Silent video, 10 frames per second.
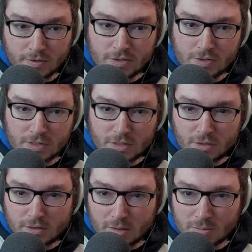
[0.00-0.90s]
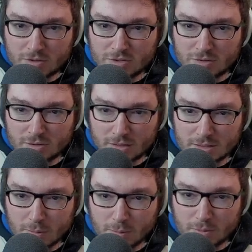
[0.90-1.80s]
do take a lot of damage, then
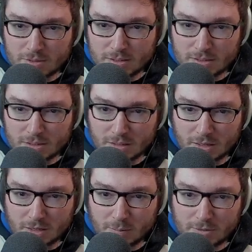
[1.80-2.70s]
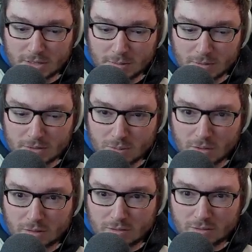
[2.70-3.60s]
this bubble's here to kind of protect me as
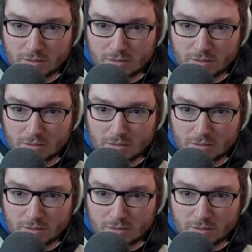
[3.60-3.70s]
well.